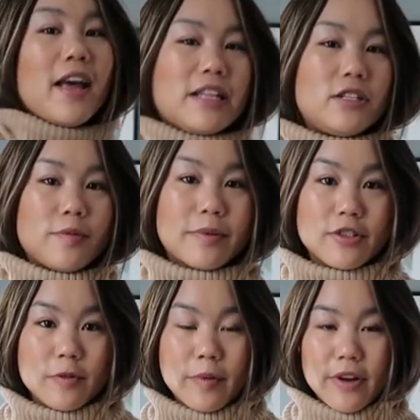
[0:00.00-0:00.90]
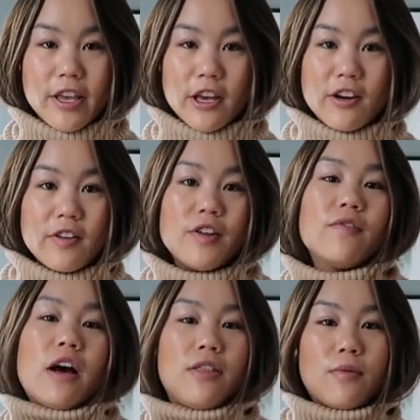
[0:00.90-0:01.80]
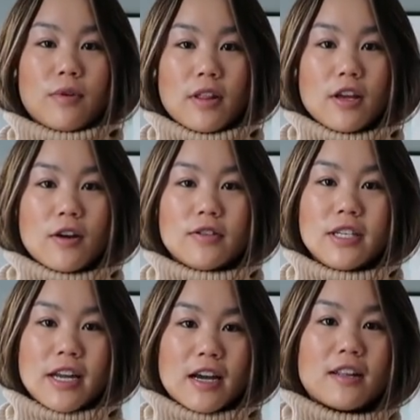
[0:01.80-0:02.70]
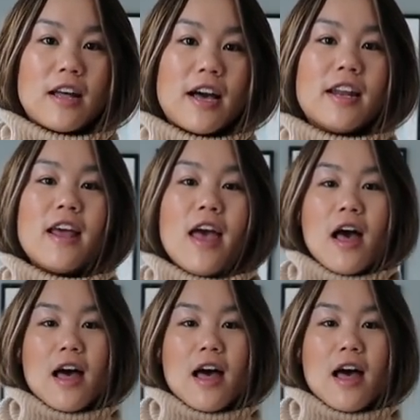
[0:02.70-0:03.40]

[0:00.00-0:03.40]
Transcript: It's super, super cute. You've got the really cozy neckline,